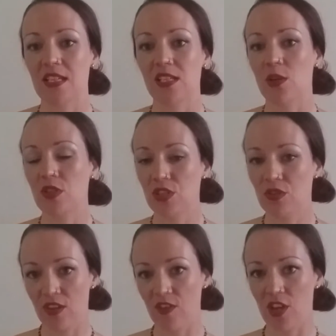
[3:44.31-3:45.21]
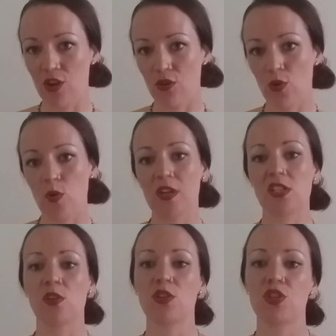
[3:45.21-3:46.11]
as long as you're giving it your all, and
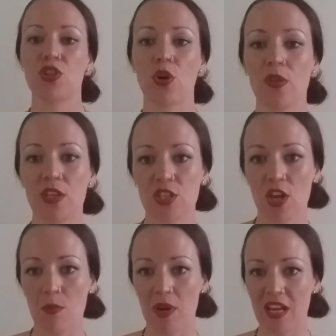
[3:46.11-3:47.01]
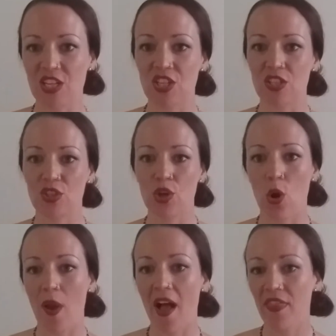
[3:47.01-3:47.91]
as long as you're showing the determination to
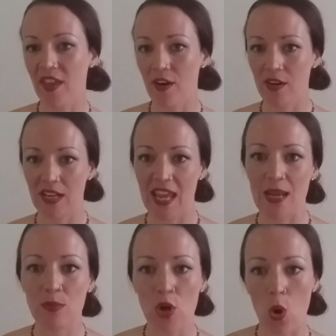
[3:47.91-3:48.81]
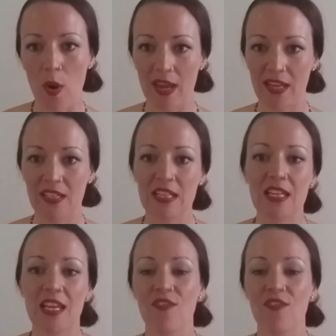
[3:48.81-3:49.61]
go out there and keep going and